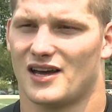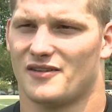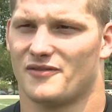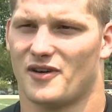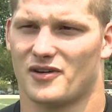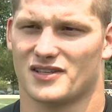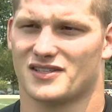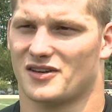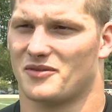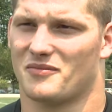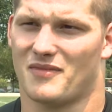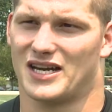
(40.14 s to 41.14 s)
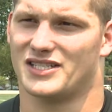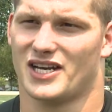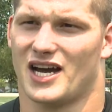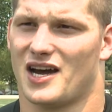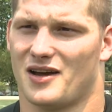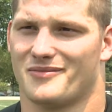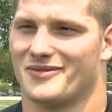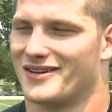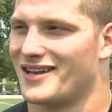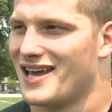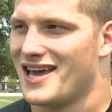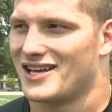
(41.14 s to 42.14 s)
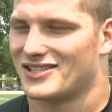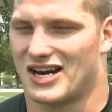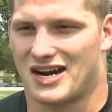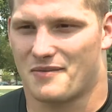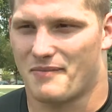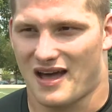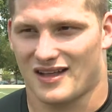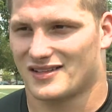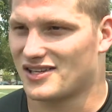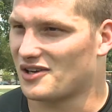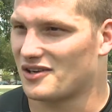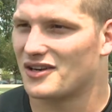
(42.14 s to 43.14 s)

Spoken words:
focus on my job and trying to balance our